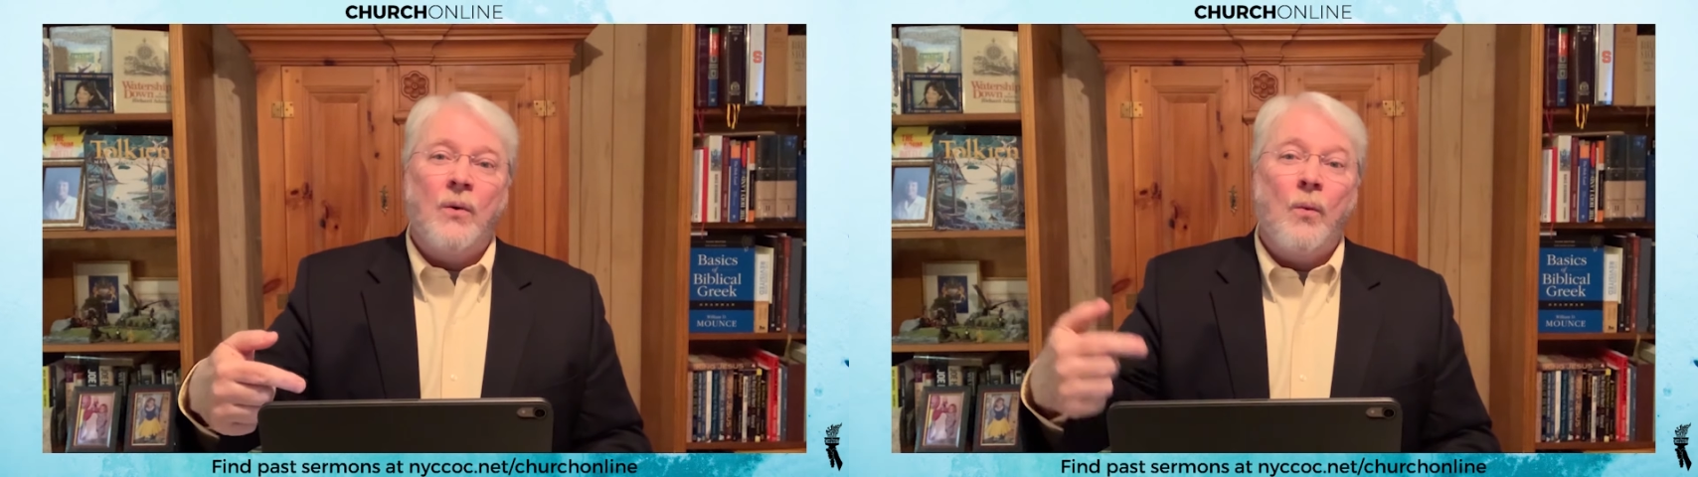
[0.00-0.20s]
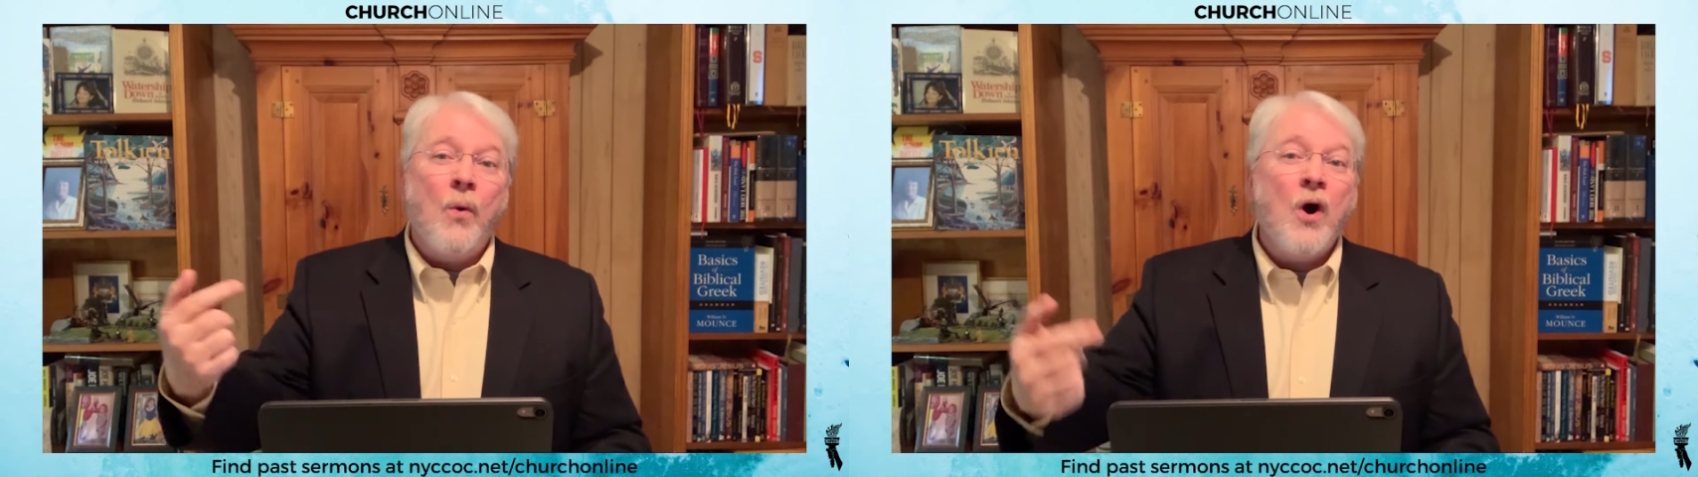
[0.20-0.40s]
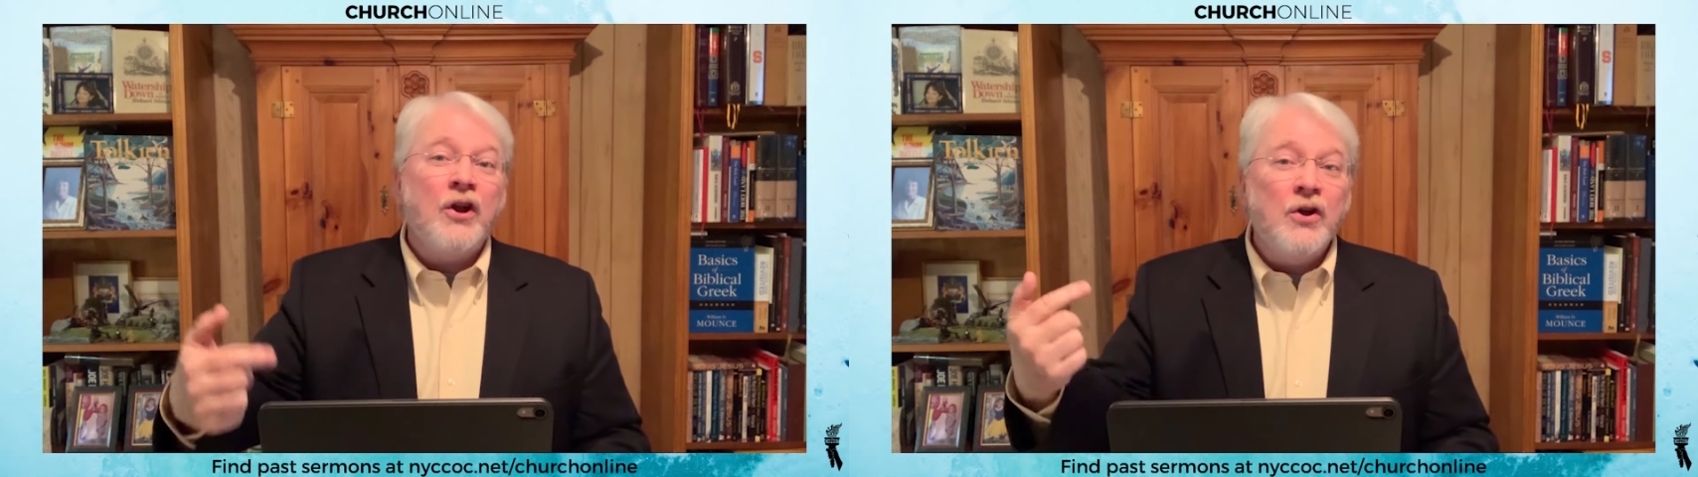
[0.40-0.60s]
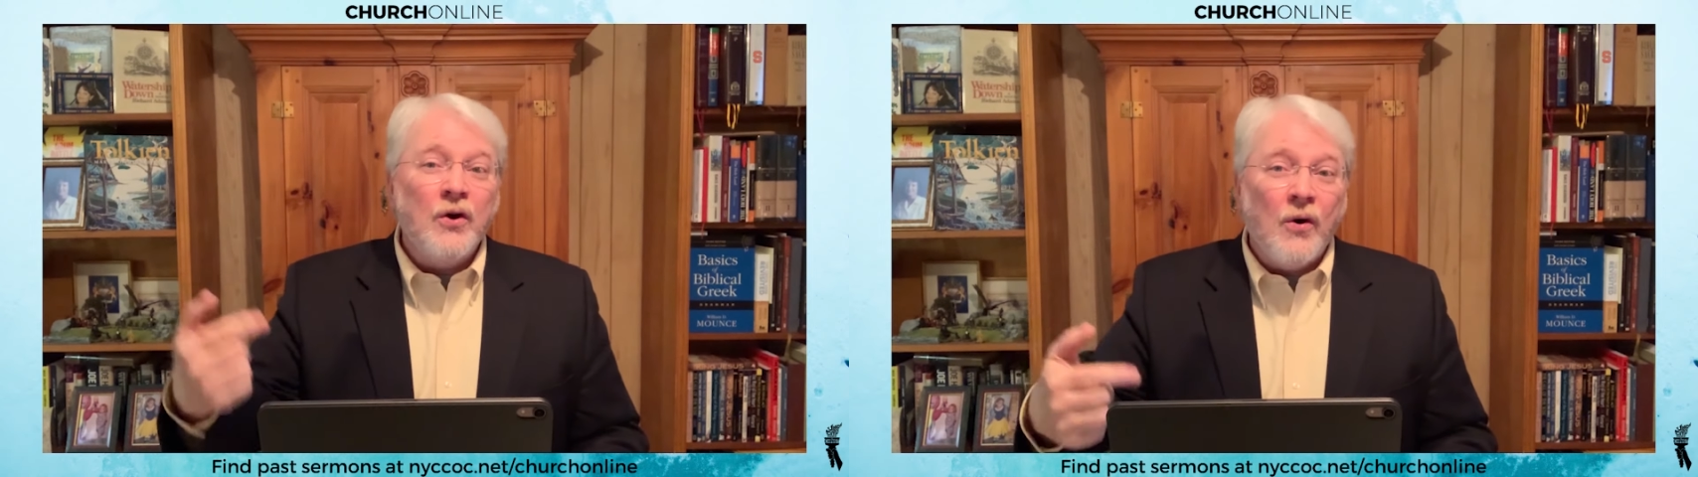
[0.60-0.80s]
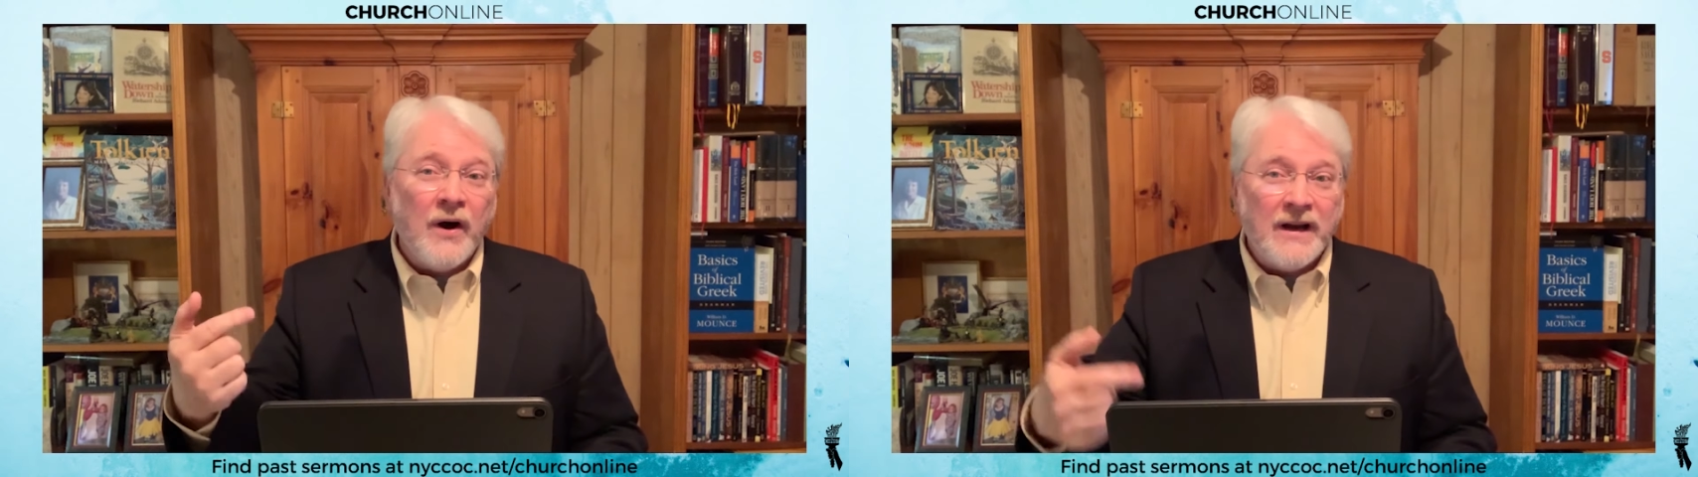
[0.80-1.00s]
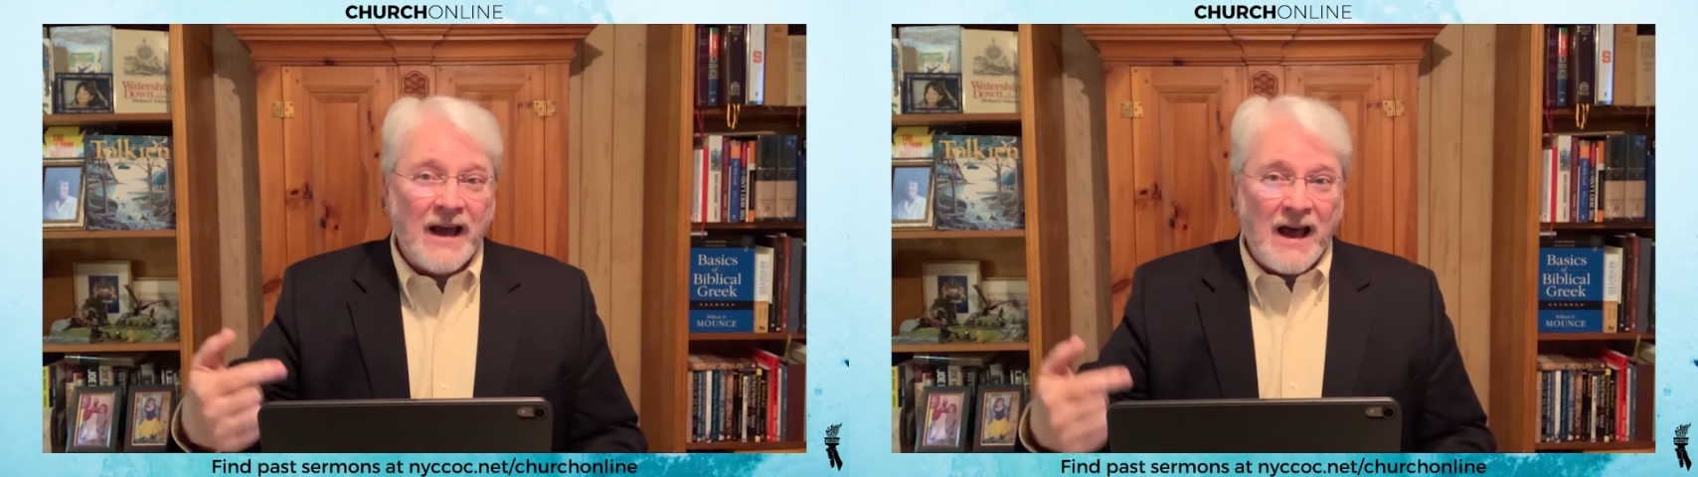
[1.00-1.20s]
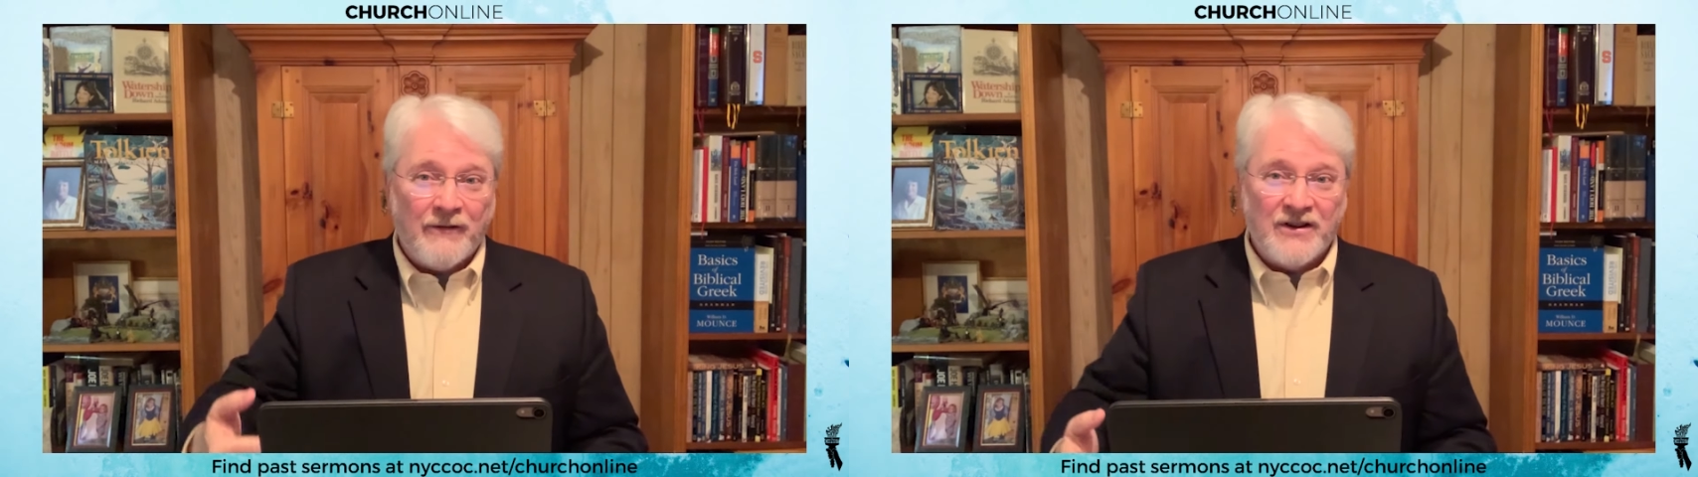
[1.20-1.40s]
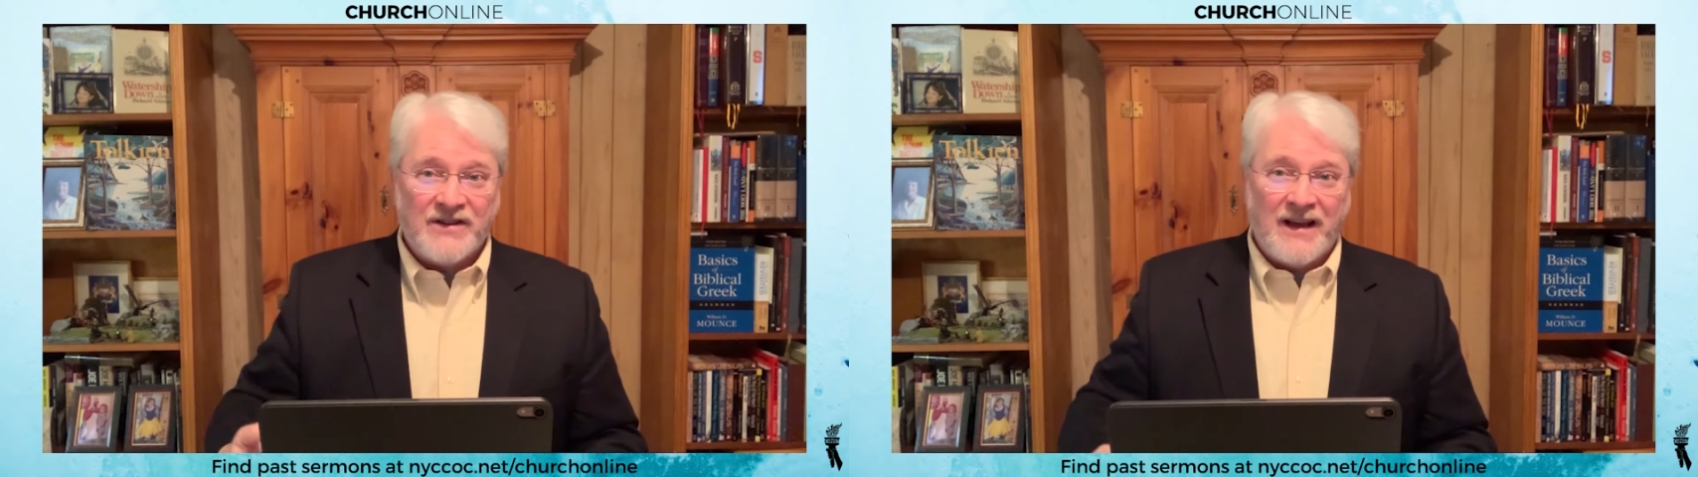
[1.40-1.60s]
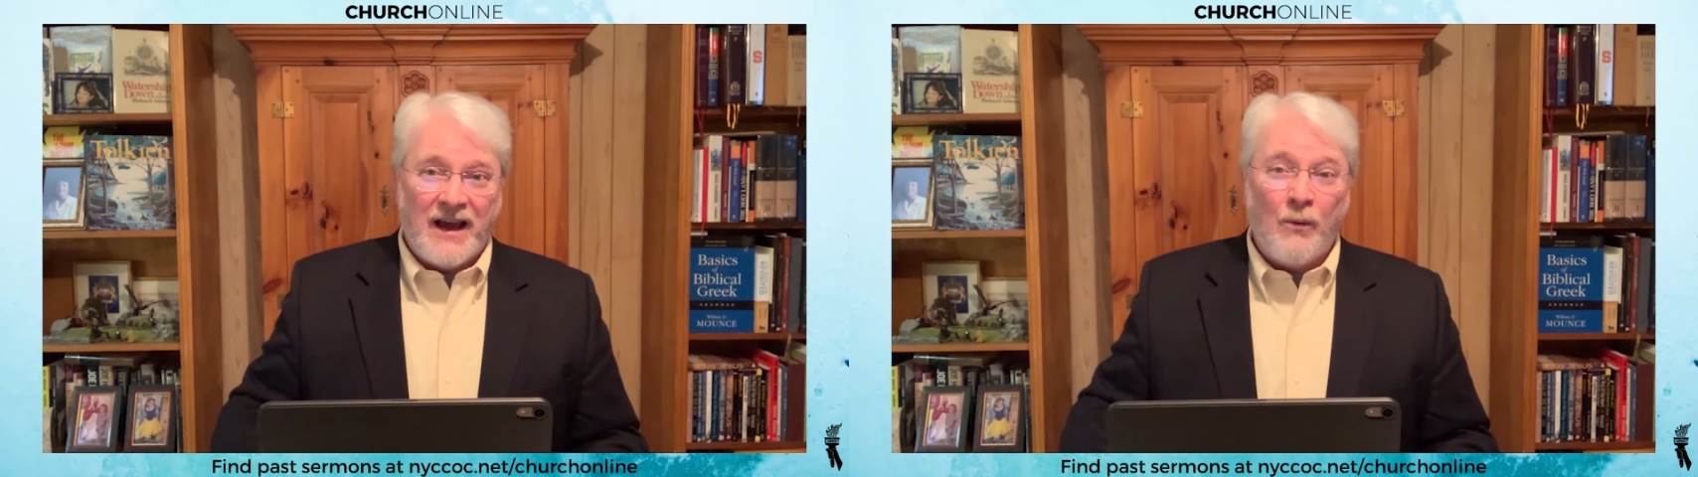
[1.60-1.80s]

What are you going to have to say?